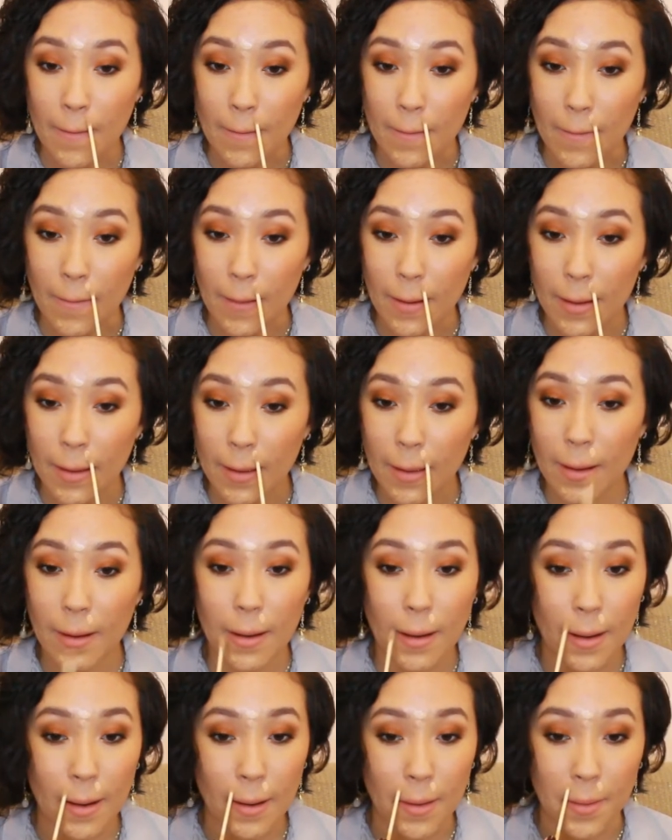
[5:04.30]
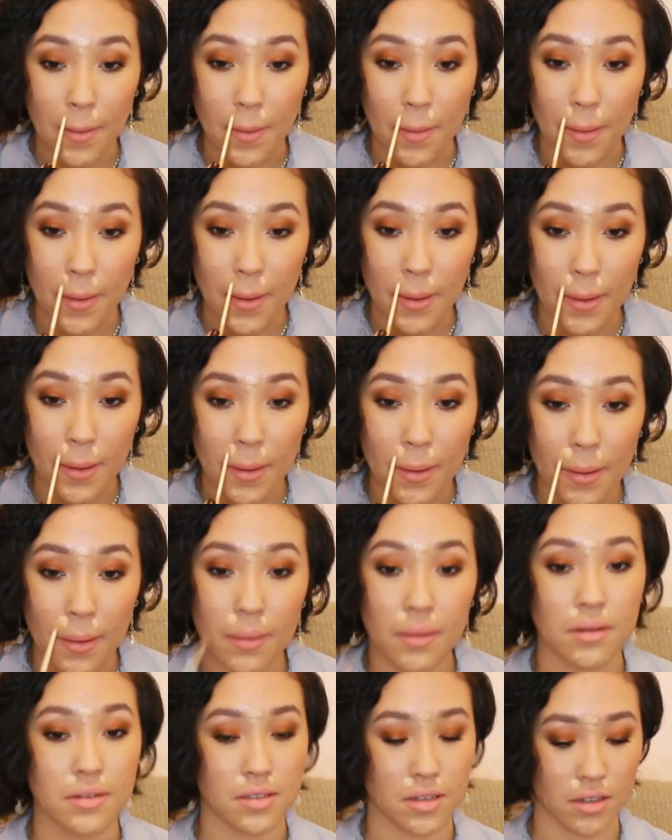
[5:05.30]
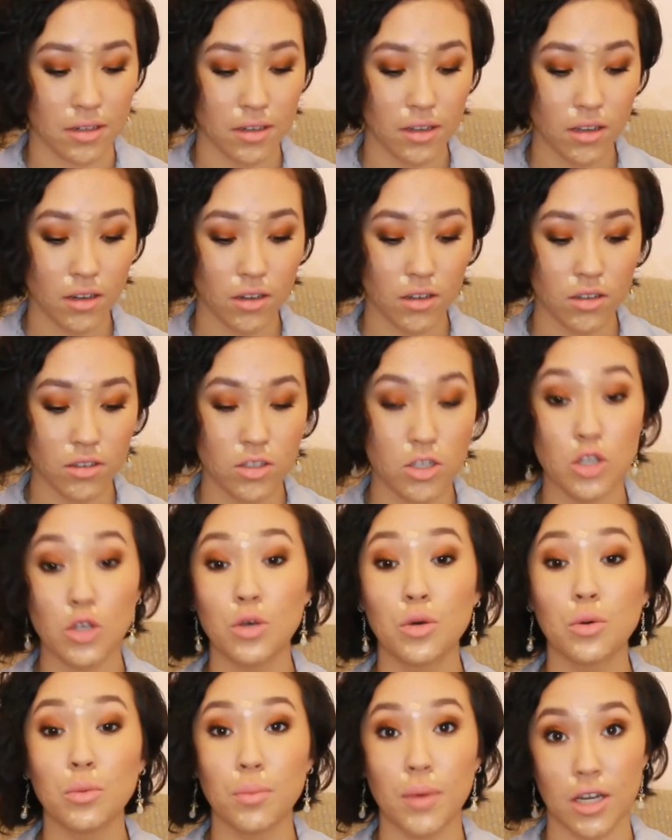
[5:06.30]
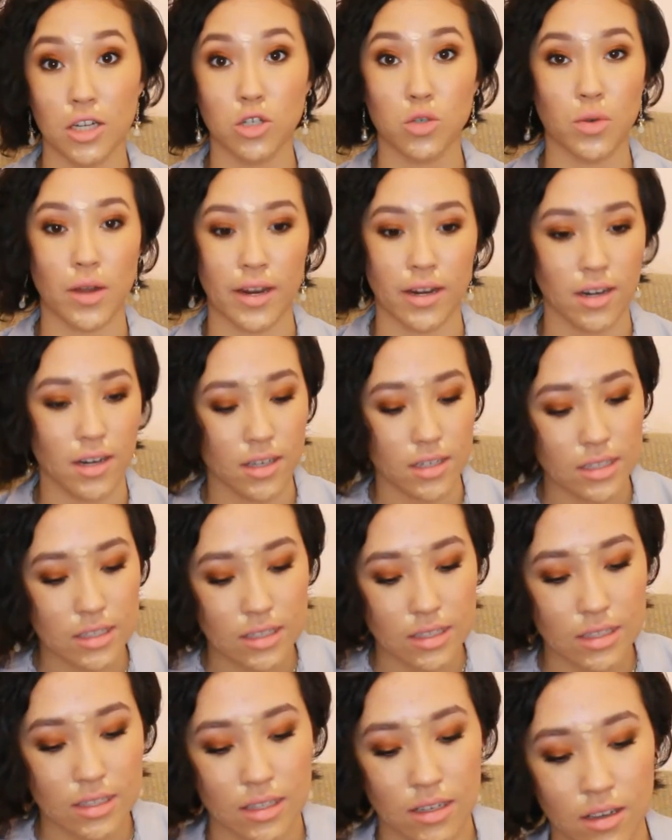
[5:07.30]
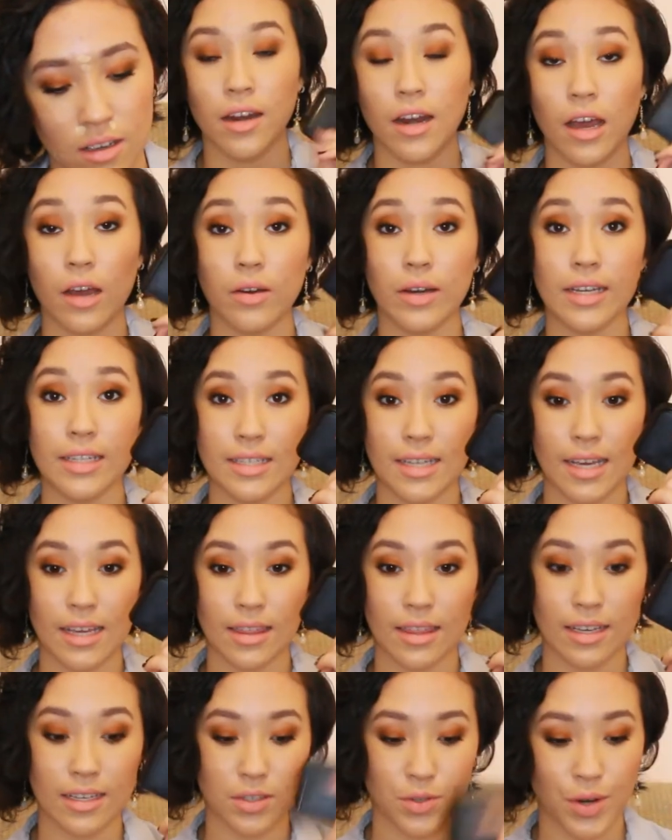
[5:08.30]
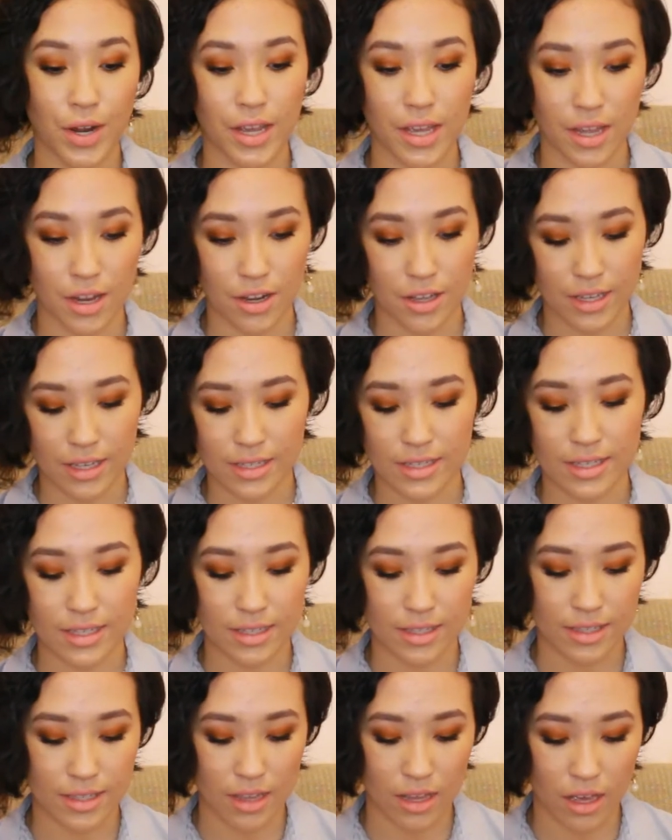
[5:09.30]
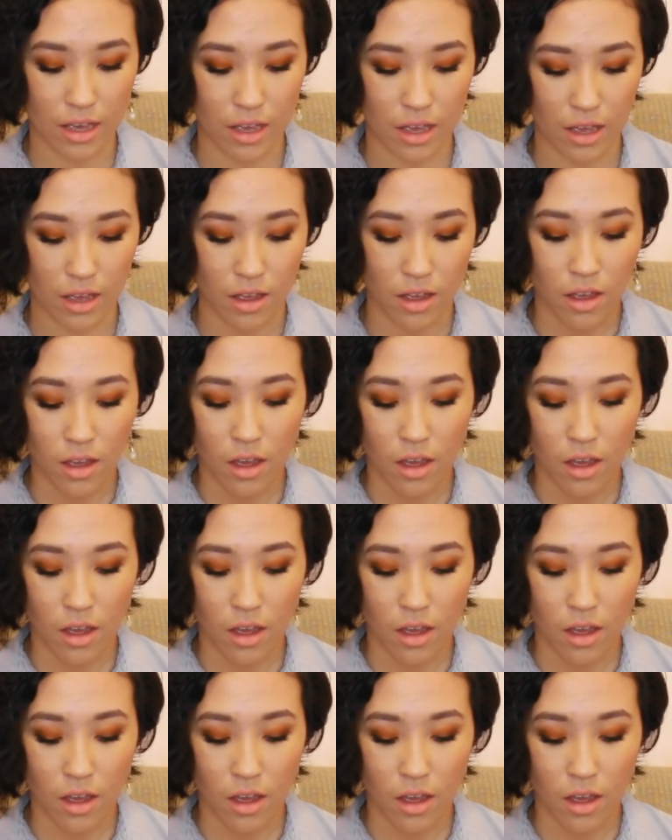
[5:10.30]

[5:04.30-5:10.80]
right here and right here, there's a little too much redness. Now I take this right here. This is the